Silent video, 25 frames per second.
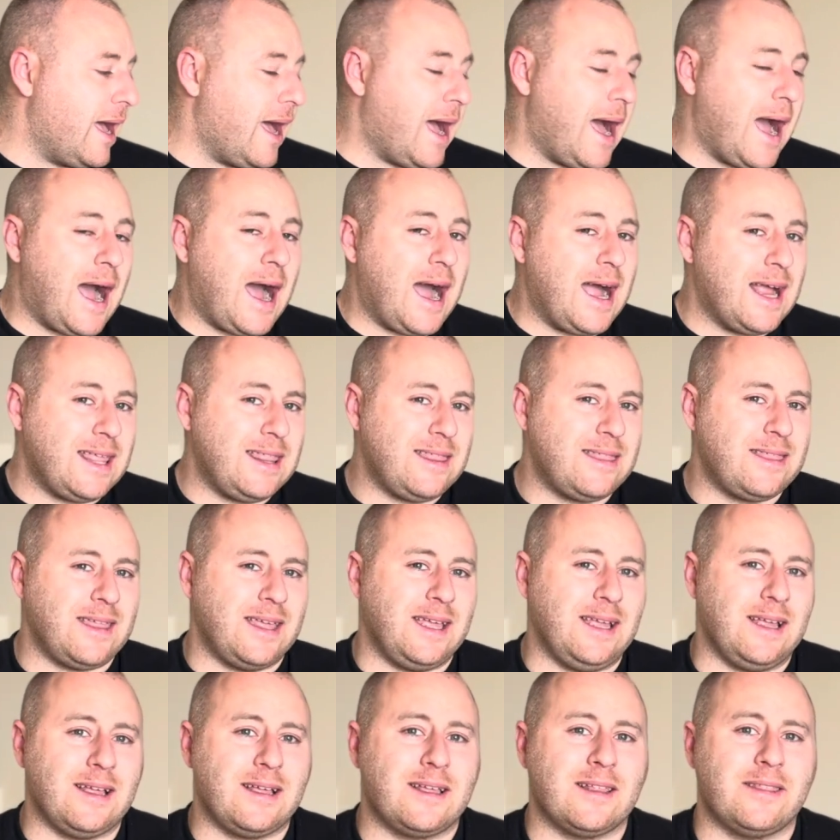I
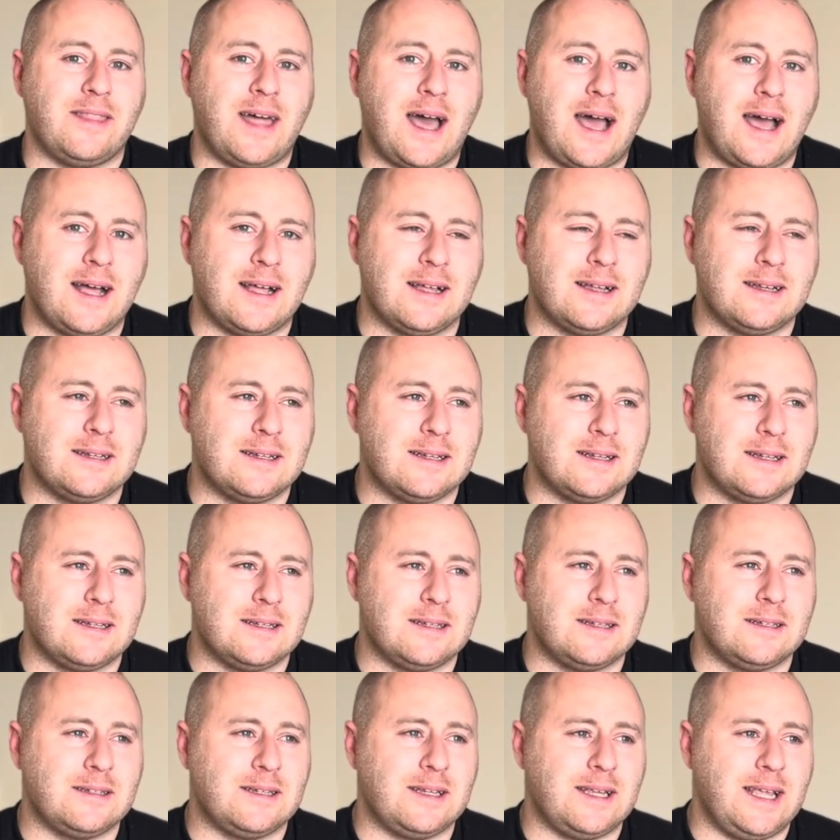think that
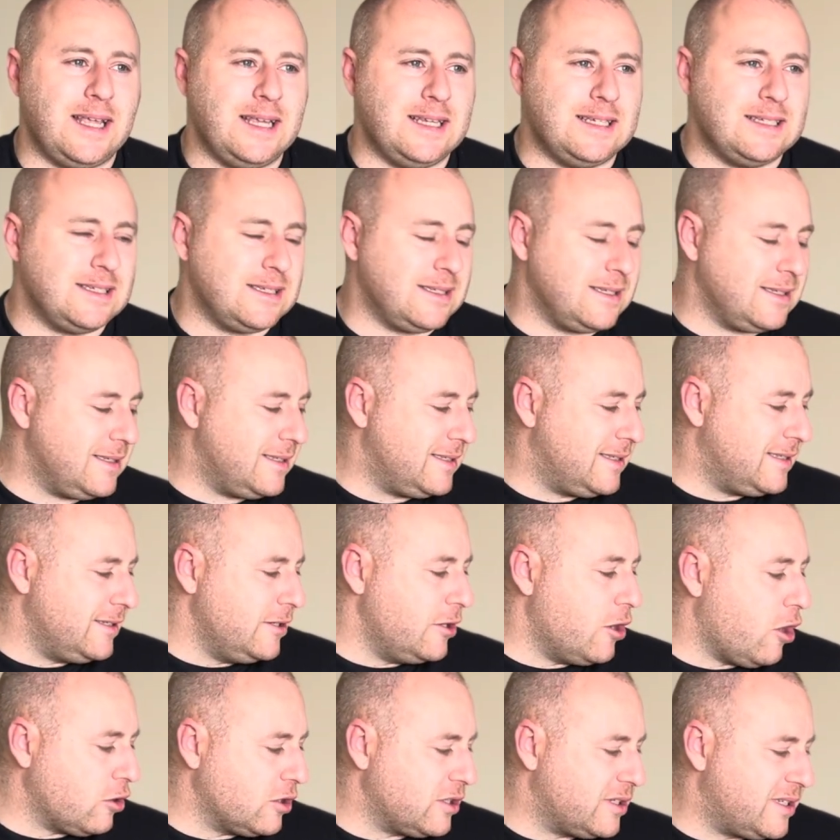is
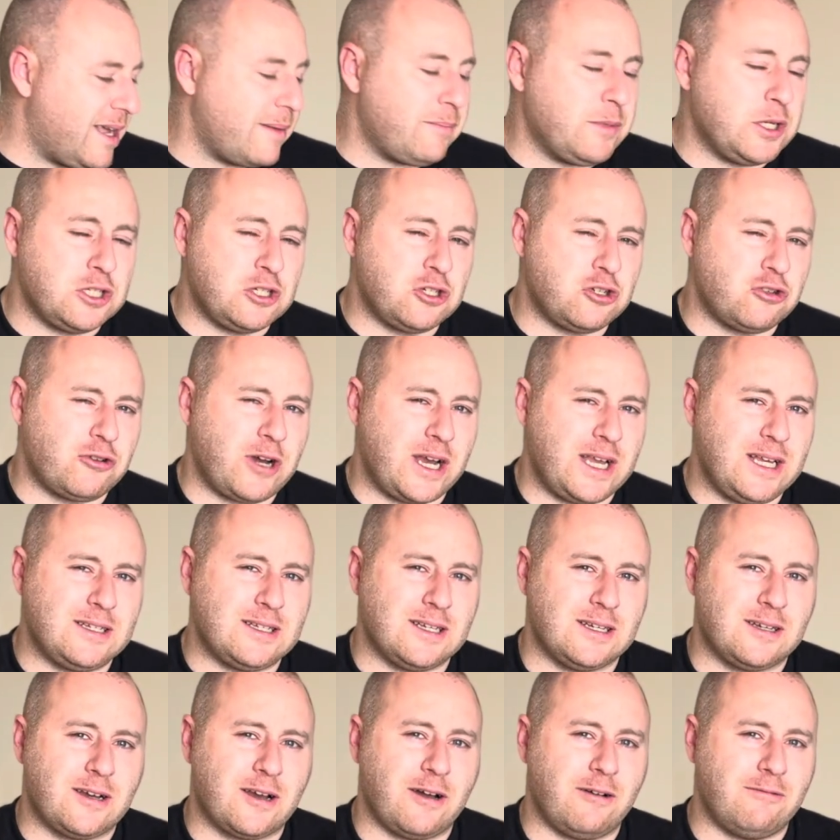not
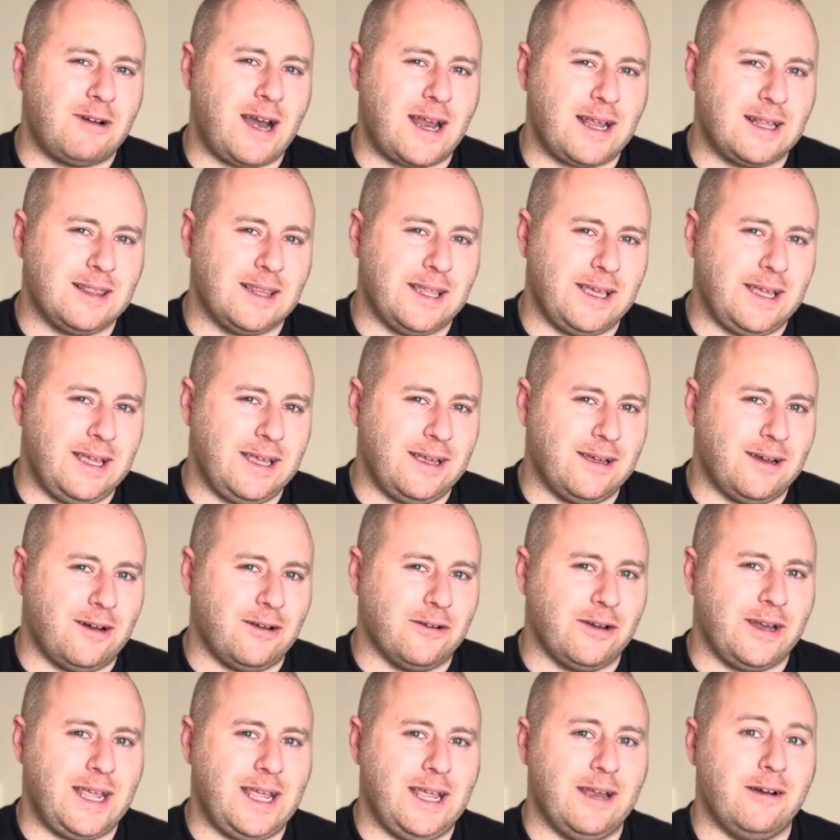demonstrated correctly on
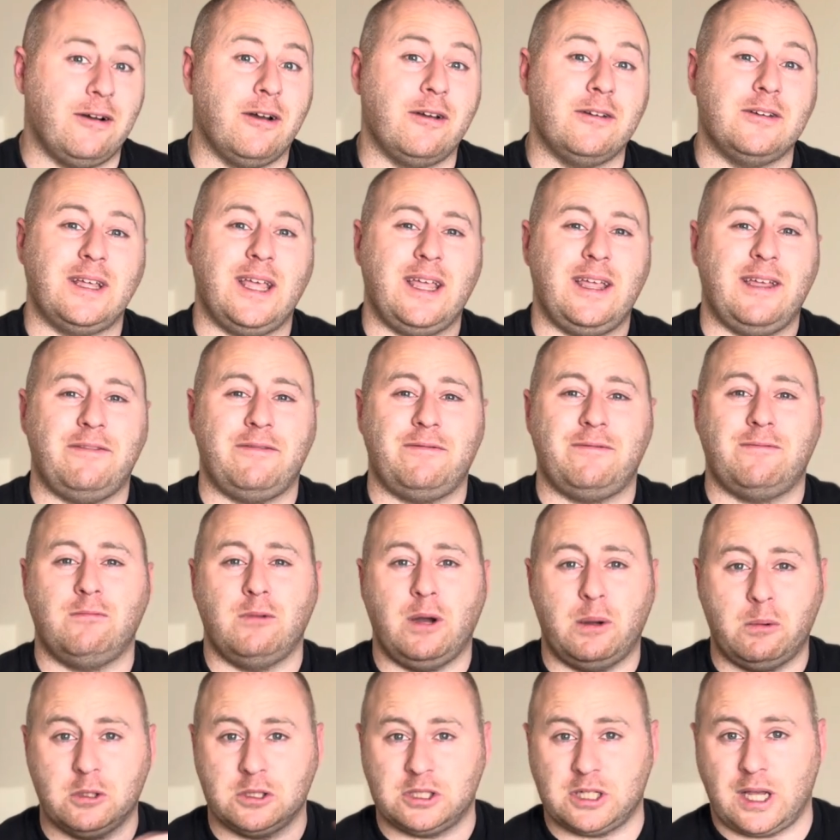here if we
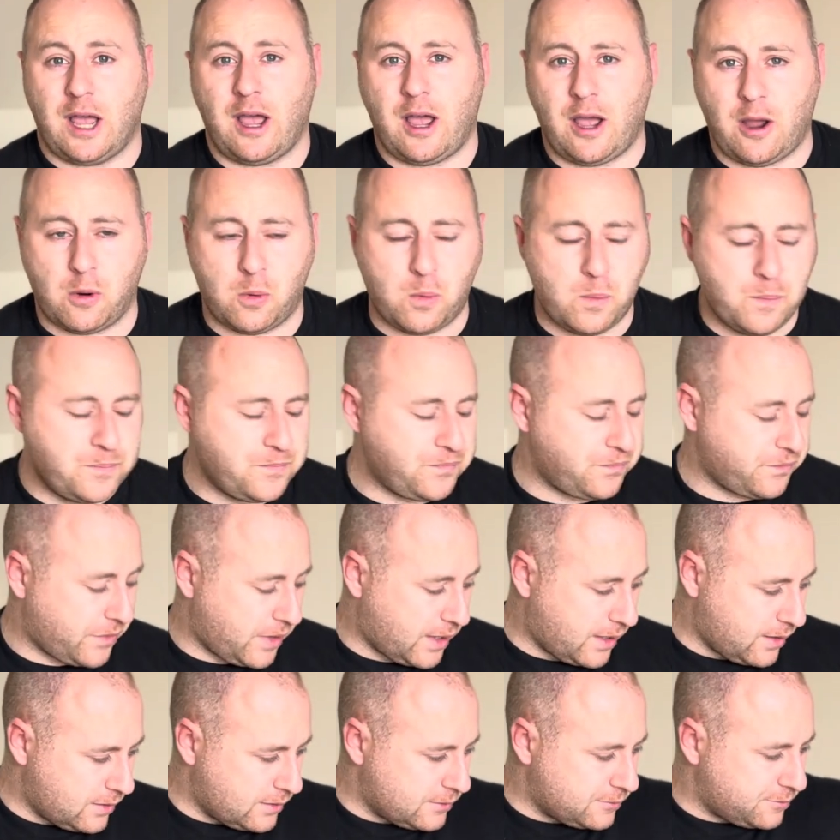was at home.
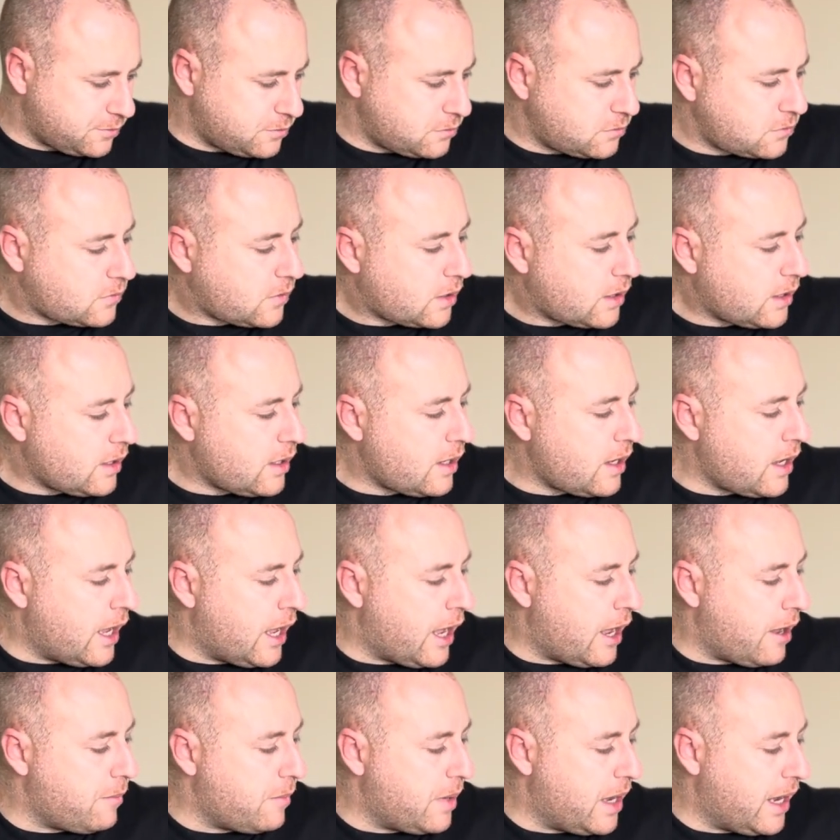
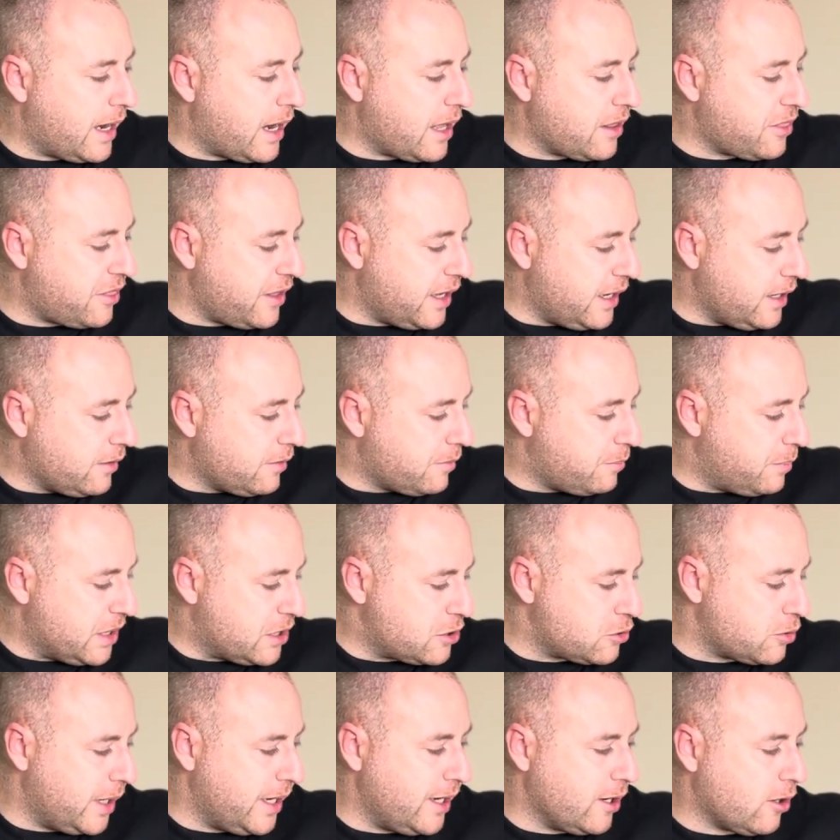And I think
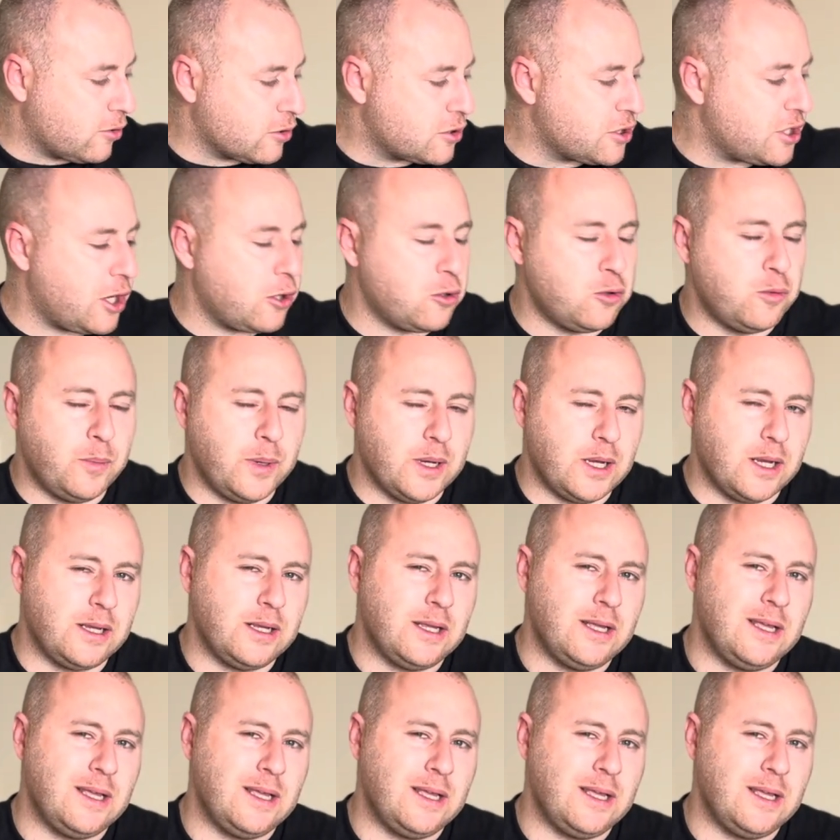between October